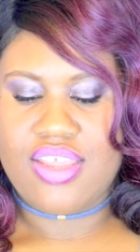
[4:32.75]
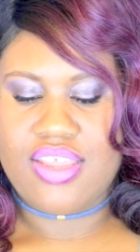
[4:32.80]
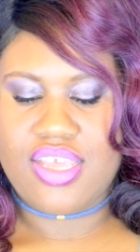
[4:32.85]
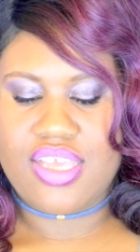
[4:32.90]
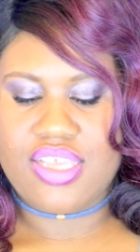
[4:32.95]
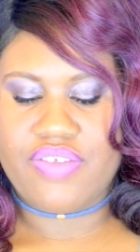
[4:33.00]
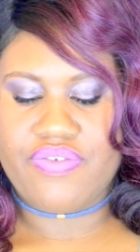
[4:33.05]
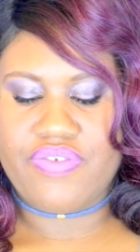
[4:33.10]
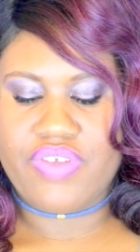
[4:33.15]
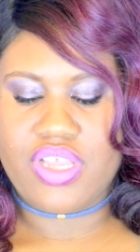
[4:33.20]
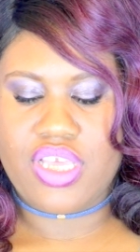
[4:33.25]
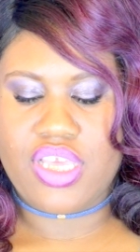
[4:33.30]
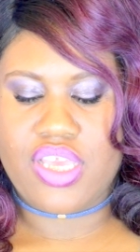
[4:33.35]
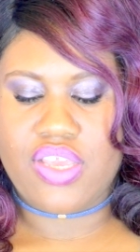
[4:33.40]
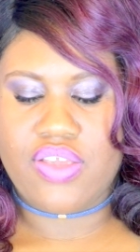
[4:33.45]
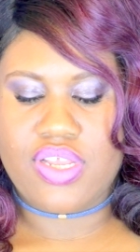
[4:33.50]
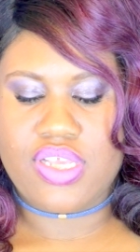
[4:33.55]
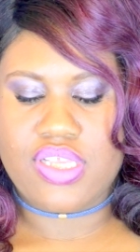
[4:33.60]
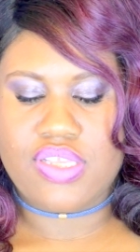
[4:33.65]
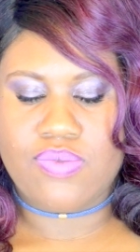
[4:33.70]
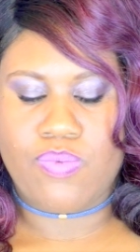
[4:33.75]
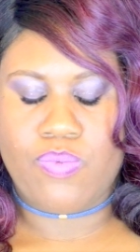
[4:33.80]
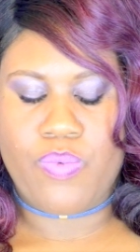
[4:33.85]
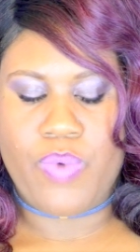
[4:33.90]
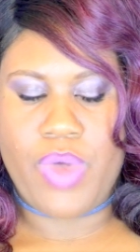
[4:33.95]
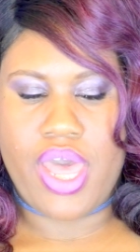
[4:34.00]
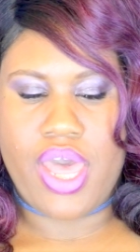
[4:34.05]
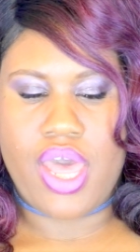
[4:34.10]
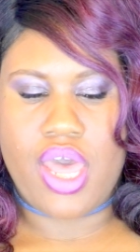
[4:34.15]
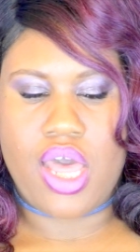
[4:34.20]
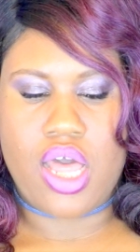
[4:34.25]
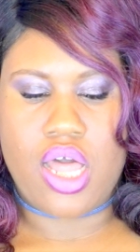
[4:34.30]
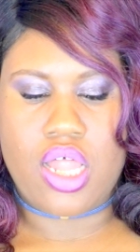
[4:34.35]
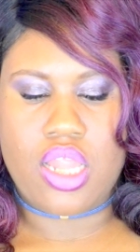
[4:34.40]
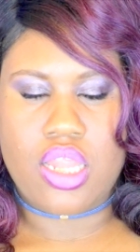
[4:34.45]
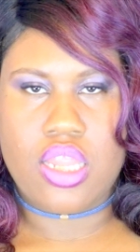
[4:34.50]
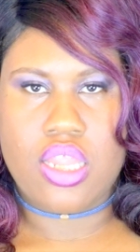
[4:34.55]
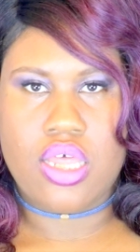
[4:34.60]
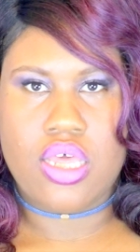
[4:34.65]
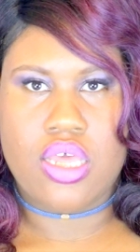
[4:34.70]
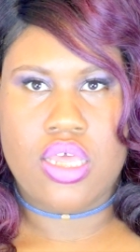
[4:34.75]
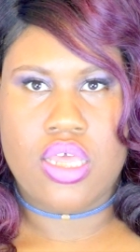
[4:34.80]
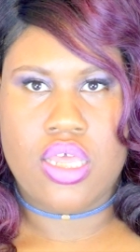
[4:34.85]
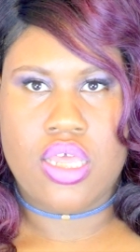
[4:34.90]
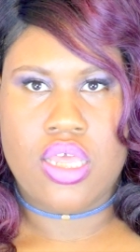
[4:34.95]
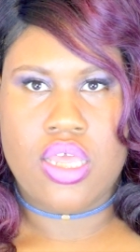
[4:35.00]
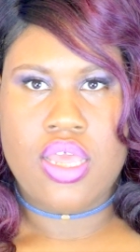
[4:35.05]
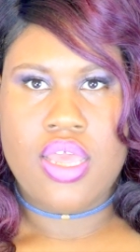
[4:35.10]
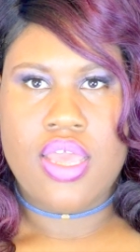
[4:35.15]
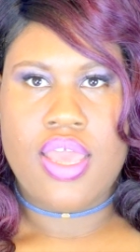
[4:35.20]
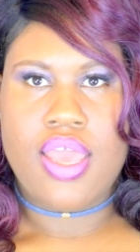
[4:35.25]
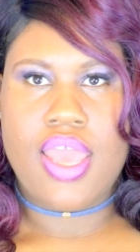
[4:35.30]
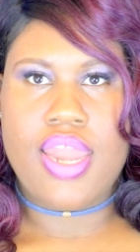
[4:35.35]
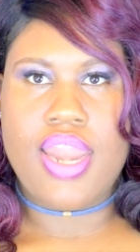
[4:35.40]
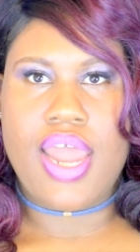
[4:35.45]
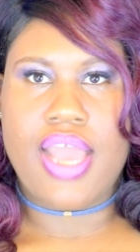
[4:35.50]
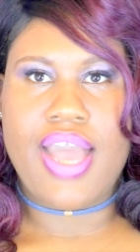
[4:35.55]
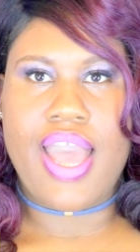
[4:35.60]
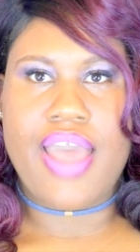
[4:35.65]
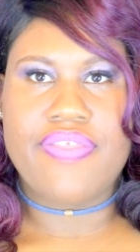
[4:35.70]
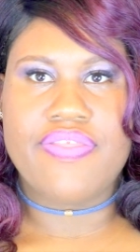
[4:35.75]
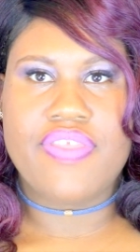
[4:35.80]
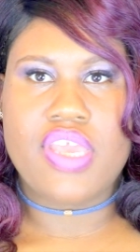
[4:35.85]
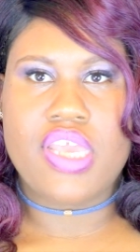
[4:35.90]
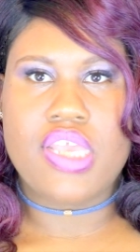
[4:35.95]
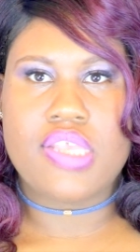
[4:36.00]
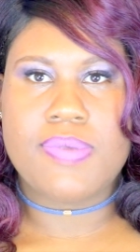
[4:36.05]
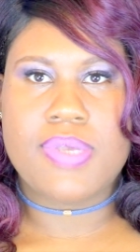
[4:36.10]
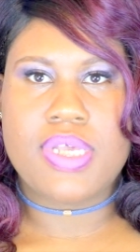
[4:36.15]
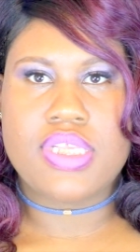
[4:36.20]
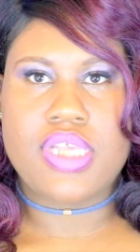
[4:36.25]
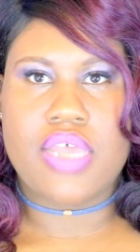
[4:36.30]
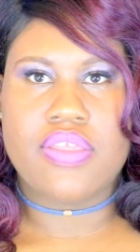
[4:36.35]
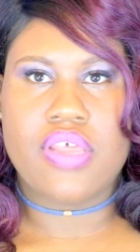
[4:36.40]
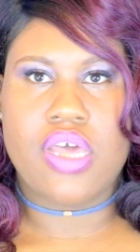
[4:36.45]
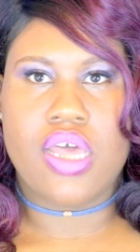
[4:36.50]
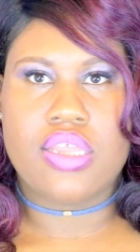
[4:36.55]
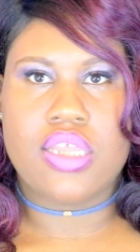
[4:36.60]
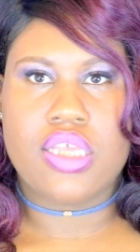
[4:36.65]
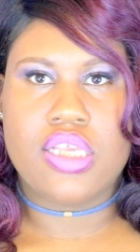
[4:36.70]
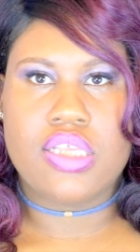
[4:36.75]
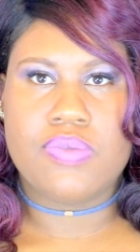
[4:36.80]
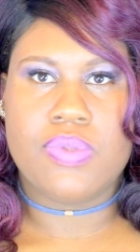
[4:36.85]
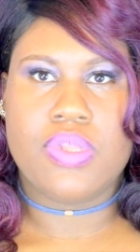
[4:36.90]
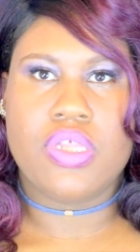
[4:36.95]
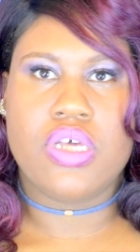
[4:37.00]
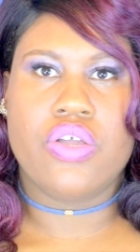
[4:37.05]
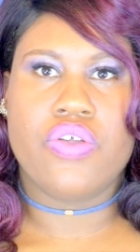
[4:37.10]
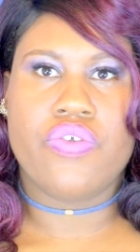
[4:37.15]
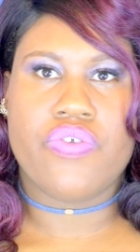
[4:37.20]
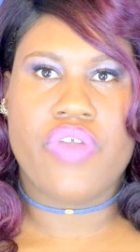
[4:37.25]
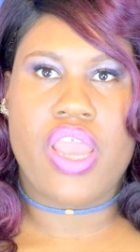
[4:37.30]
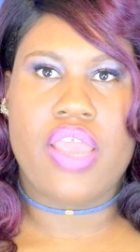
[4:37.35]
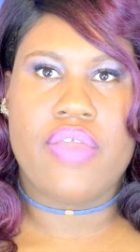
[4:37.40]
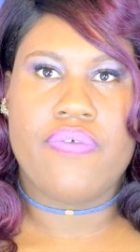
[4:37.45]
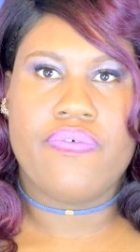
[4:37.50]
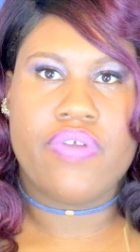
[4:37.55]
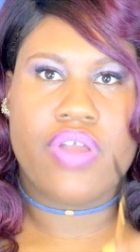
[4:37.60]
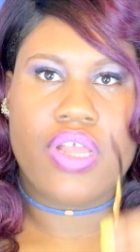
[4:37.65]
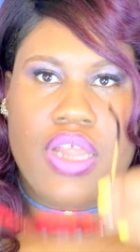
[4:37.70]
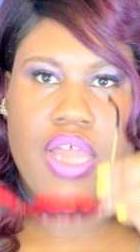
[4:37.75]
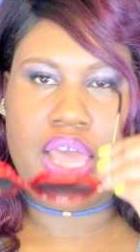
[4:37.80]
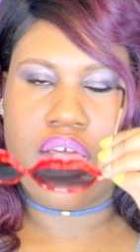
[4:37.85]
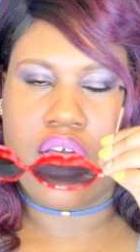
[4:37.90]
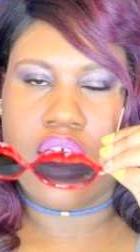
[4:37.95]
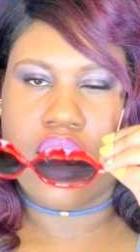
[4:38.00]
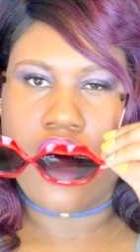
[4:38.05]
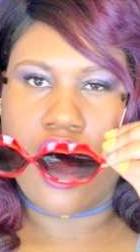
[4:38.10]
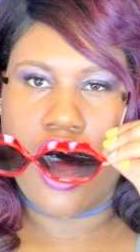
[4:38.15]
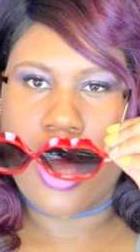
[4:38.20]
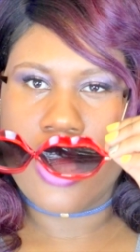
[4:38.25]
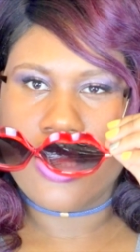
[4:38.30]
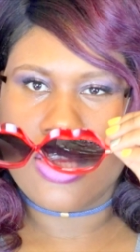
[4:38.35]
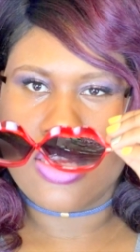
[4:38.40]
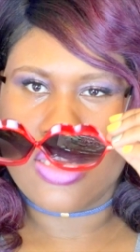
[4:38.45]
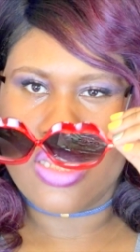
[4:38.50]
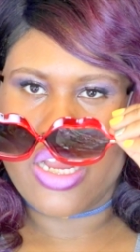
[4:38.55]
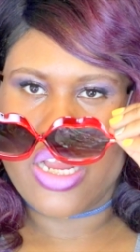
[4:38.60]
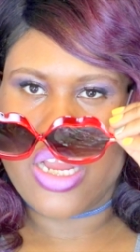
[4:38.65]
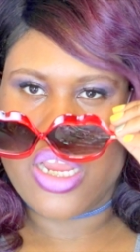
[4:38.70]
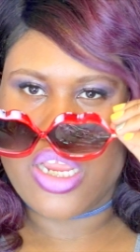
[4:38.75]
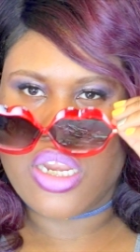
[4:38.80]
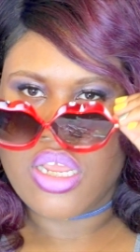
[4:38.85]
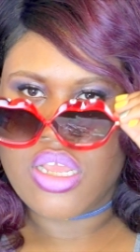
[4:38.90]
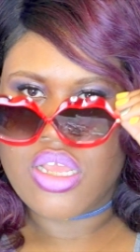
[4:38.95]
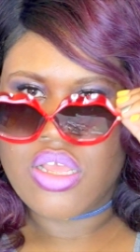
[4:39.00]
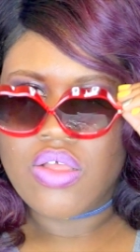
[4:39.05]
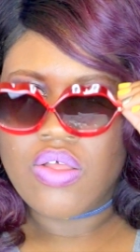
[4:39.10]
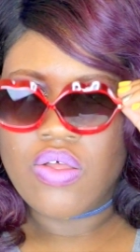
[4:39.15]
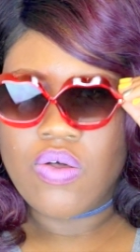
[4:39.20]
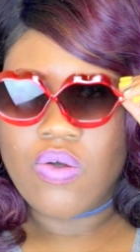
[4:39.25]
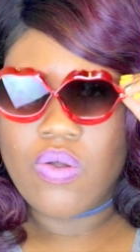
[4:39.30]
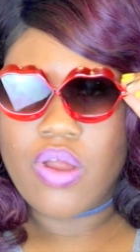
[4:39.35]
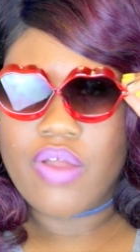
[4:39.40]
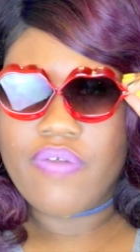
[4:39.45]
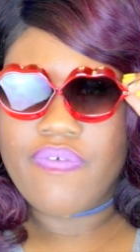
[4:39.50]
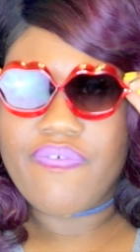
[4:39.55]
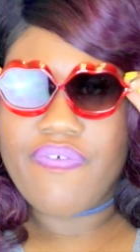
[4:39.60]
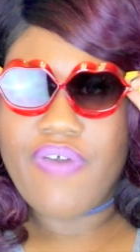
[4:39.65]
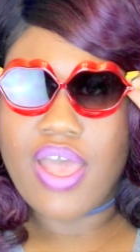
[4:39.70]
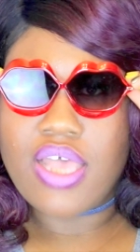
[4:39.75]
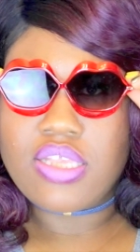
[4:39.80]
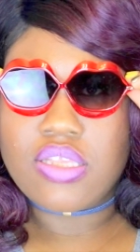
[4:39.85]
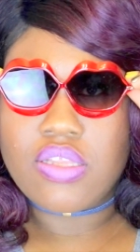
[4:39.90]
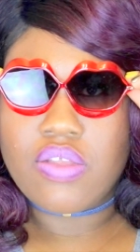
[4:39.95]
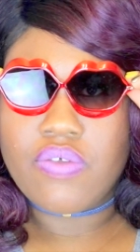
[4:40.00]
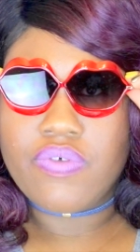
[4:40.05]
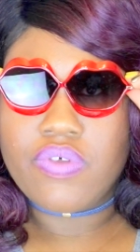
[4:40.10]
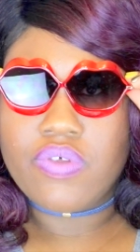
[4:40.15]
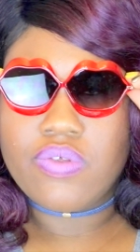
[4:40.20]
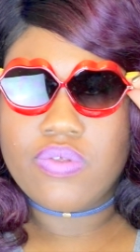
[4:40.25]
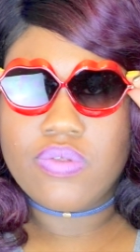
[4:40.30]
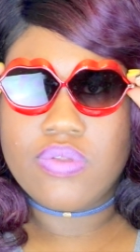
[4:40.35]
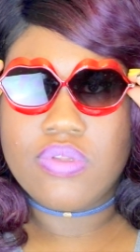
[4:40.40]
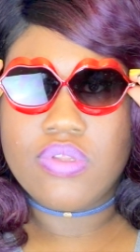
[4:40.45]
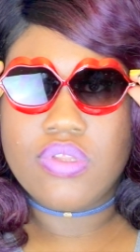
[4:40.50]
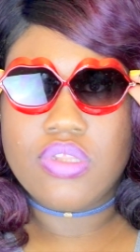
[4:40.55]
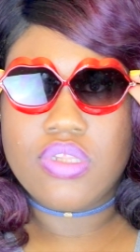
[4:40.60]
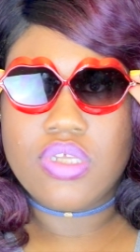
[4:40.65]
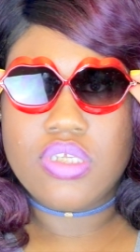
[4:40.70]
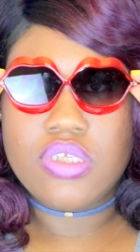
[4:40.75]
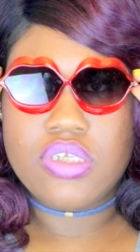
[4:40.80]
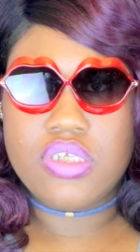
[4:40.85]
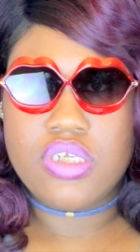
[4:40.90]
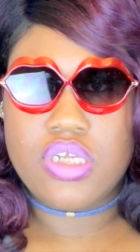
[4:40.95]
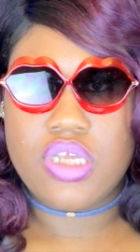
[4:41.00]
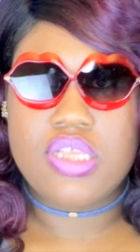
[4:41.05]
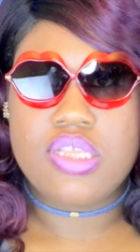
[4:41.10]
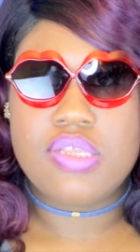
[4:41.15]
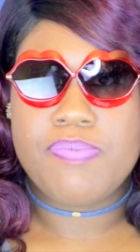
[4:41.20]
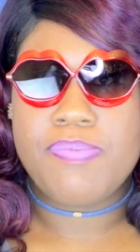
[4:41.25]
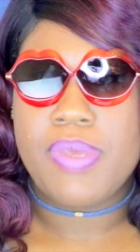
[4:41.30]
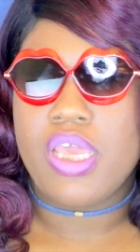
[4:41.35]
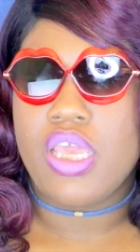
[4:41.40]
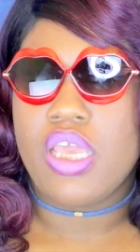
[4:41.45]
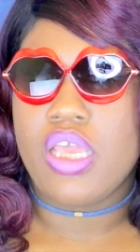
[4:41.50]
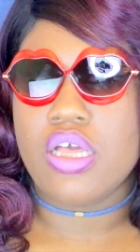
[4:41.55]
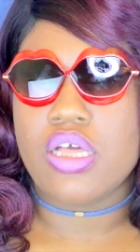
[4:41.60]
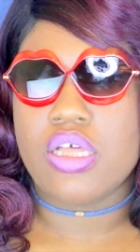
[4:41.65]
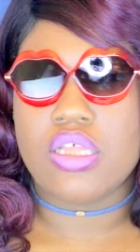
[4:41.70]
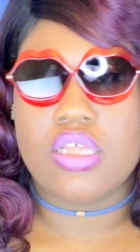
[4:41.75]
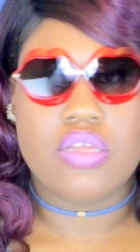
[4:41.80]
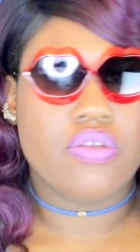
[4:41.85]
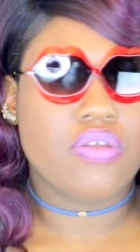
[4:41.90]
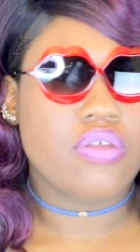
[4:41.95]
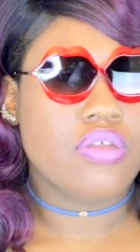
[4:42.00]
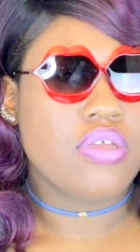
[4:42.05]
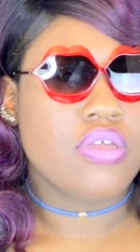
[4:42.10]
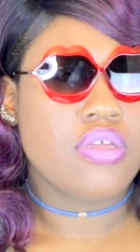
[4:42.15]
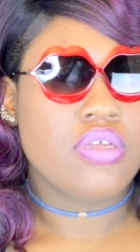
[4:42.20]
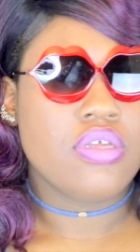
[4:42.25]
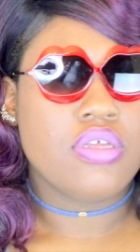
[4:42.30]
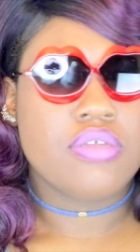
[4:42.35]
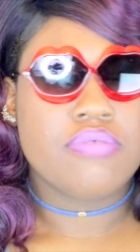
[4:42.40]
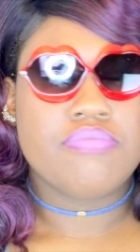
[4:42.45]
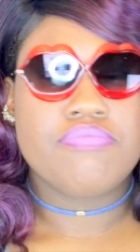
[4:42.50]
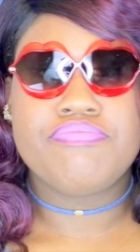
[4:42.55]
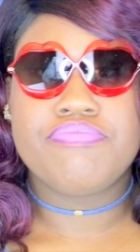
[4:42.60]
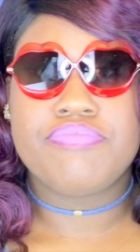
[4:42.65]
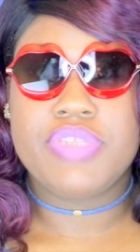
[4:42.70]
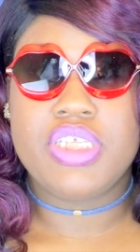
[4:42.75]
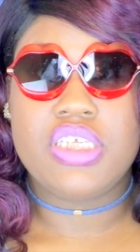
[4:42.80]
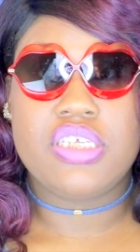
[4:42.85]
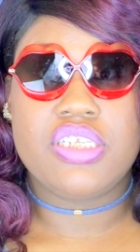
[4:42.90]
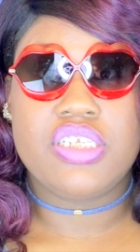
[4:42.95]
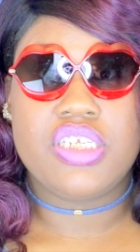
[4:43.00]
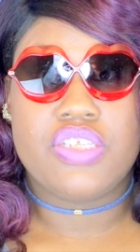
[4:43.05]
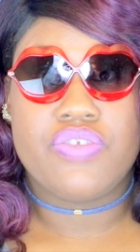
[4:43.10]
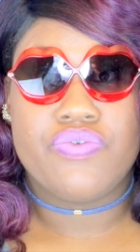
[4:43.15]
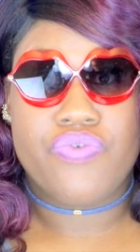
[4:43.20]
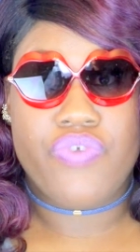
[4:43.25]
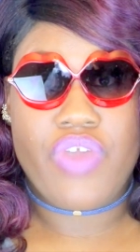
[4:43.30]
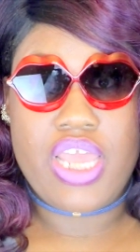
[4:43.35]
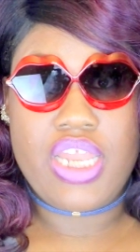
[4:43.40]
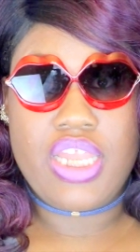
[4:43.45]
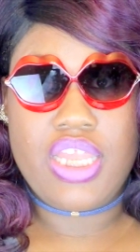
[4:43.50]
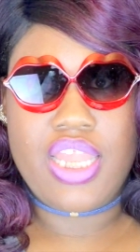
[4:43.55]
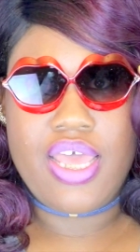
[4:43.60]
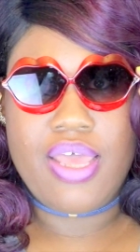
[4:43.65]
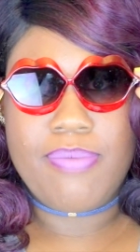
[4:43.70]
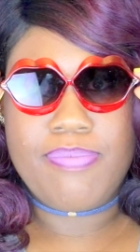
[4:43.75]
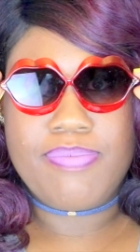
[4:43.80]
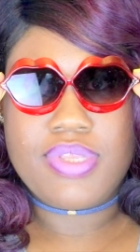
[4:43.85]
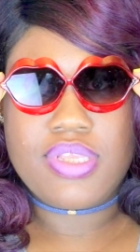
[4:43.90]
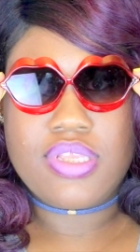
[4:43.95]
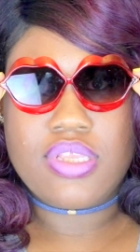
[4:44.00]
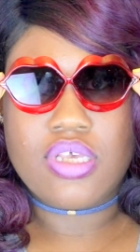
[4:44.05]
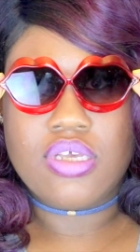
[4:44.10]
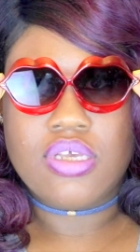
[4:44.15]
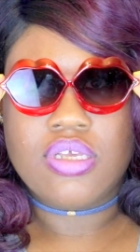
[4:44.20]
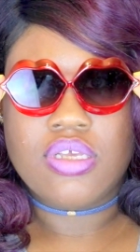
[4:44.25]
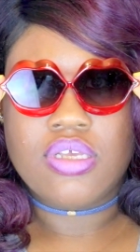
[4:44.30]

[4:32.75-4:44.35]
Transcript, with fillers: These are really cute as well. And I got these because I thought these would look great for like a concert or a festival. These are just pink. Mm, these are just red lips.